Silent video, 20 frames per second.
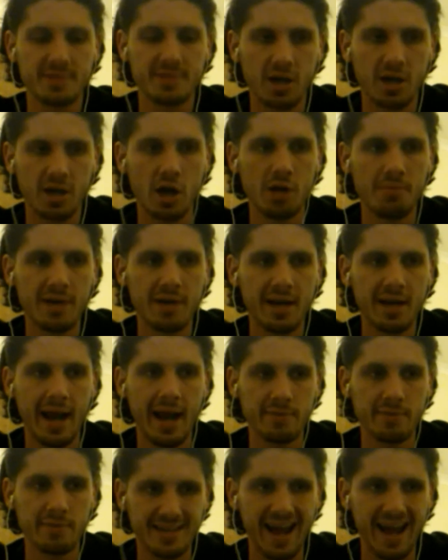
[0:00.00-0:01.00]
are going to be
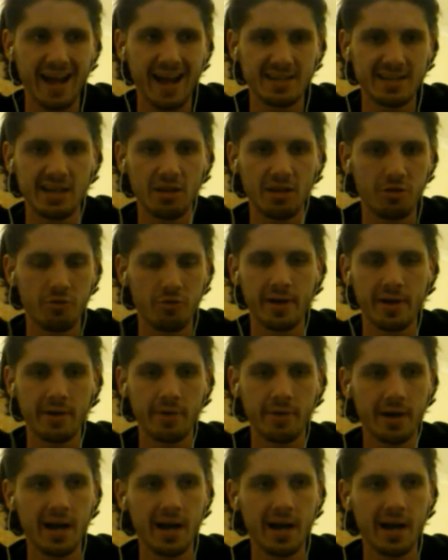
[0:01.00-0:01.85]
announced at E3,